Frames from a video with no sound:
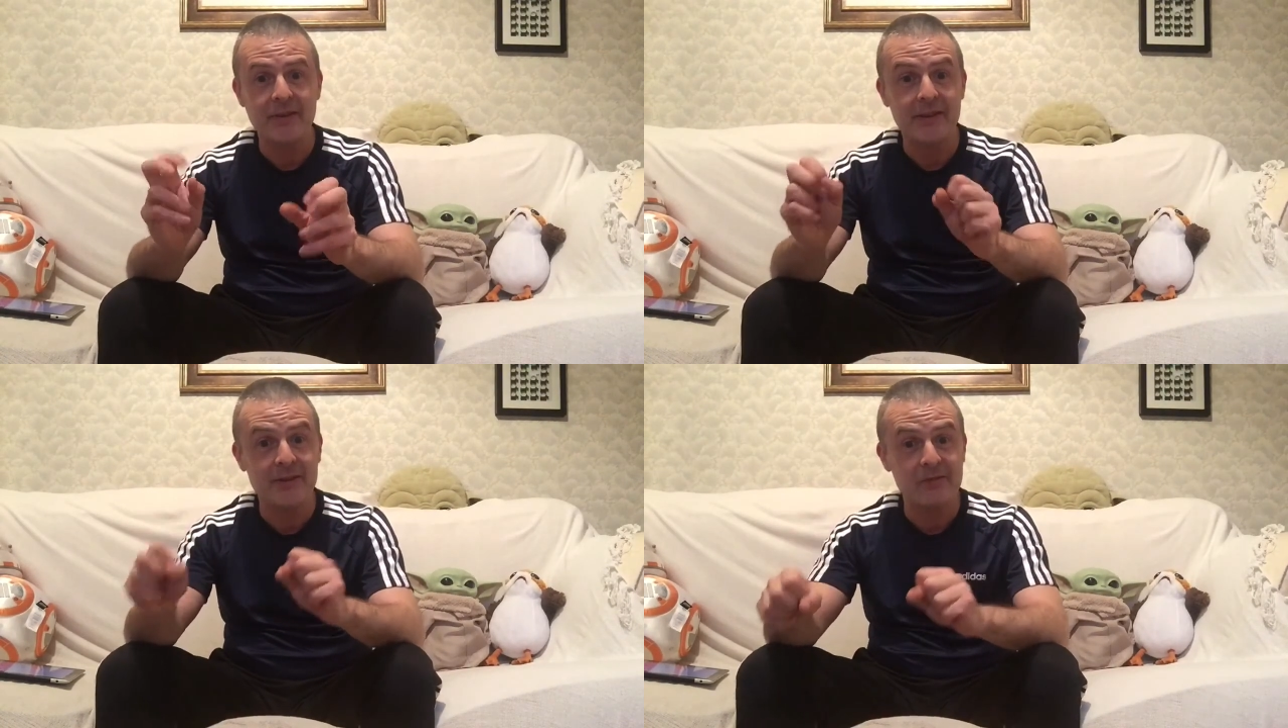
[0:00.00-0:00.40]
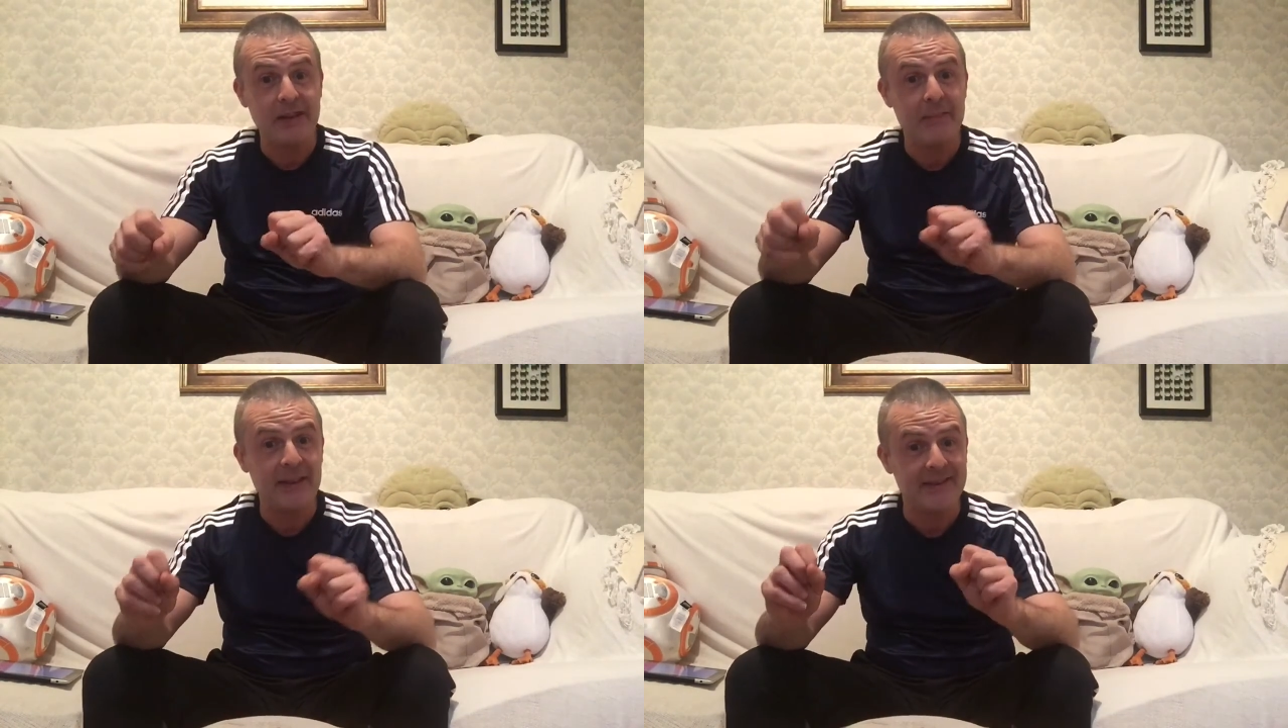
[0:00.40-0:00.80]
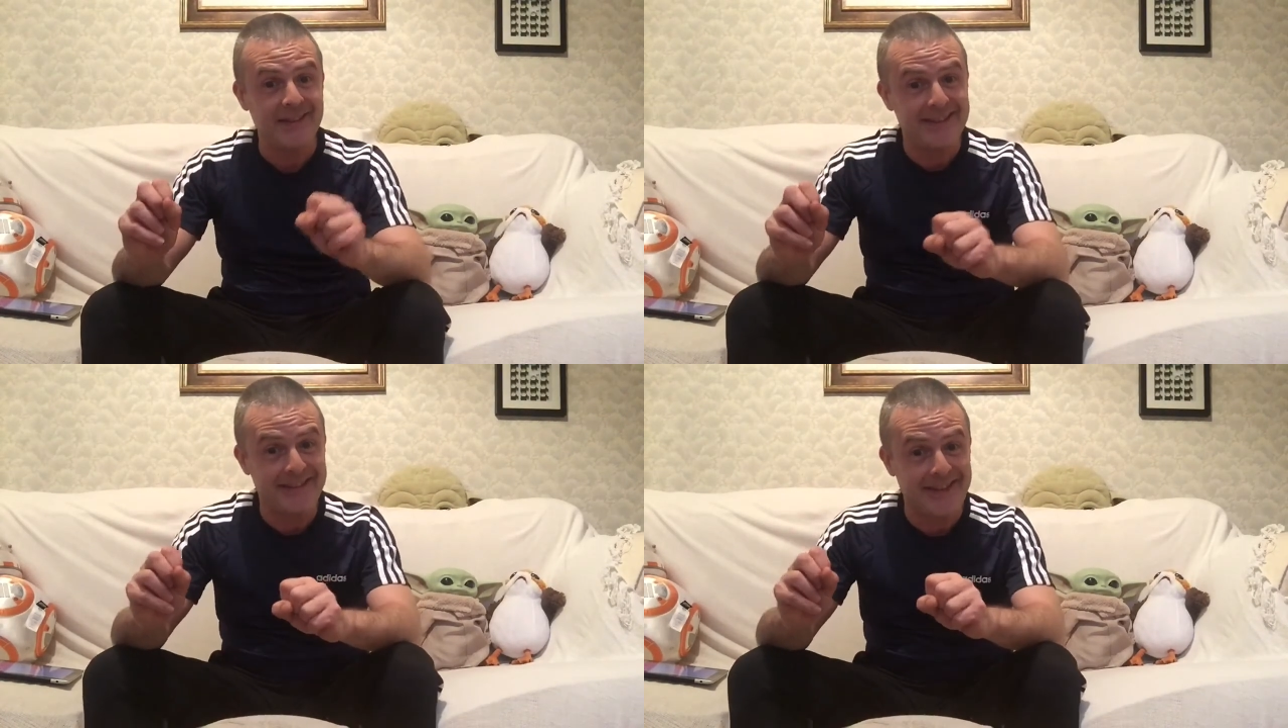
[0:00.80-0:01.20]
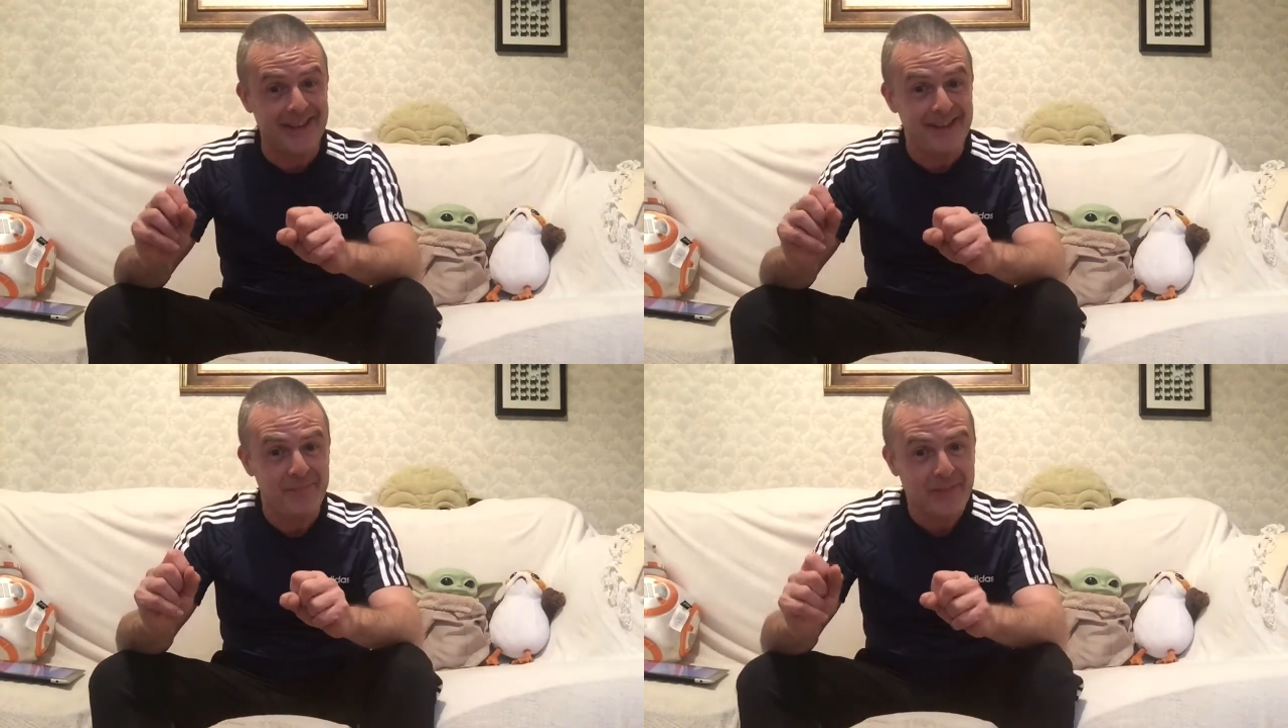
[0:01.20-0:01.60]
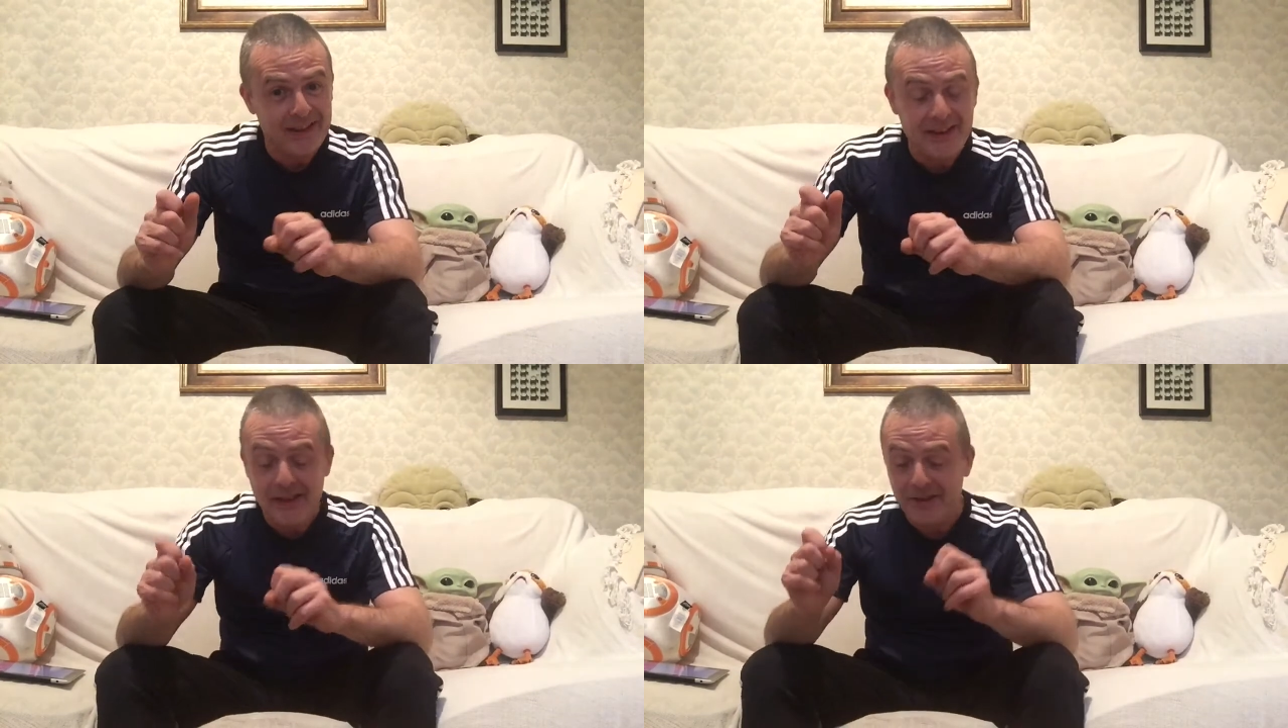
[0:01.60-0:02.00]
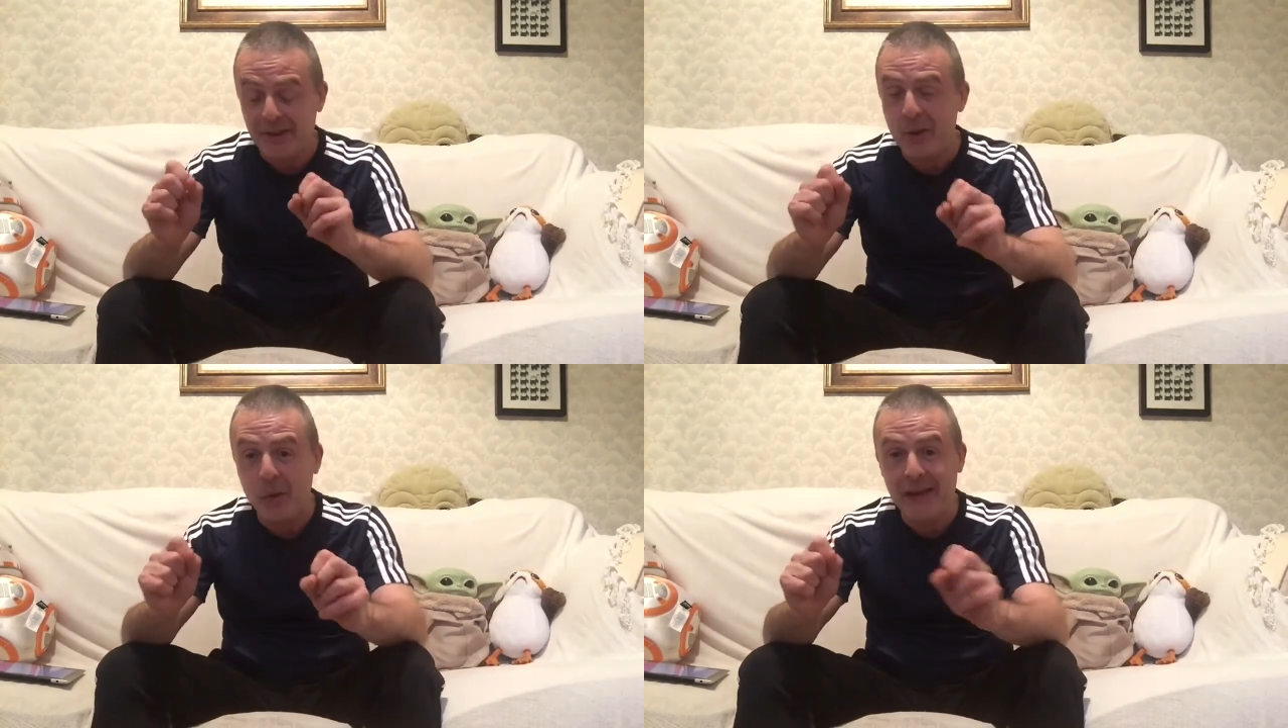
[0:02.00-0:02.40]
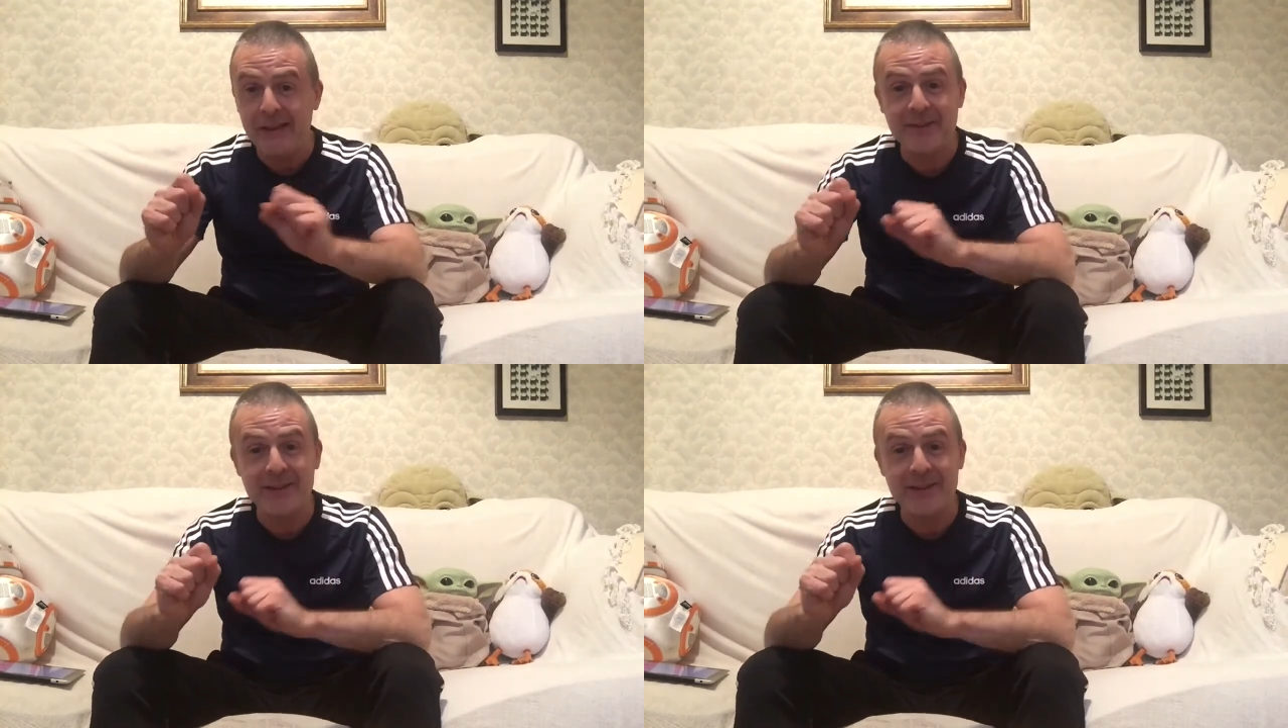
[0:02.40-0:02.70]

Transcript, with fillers: The Screaming Citadel, the Queen of the